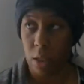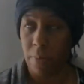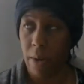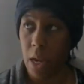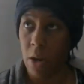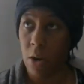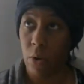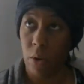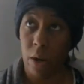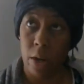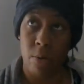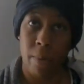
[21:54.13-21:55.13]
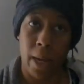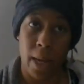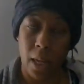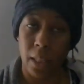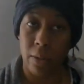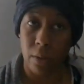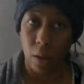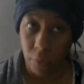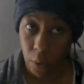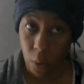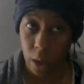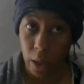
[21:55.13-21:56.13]
but you you might not leave till
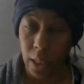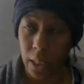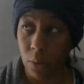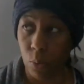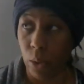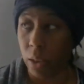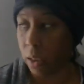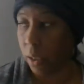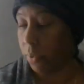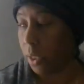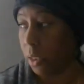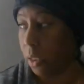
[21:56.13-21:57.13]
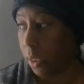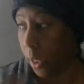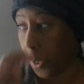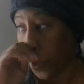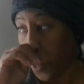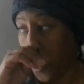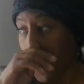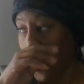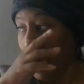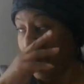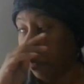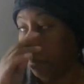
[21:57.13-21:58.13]
4. like when stuff gets done,
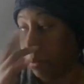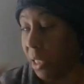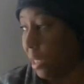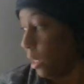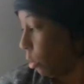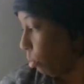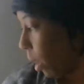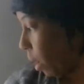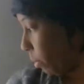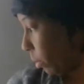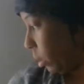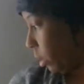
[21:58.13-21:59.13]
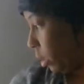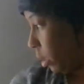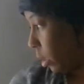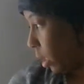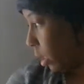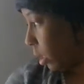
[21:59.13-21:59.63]
when the place gets mopped, when the dishes get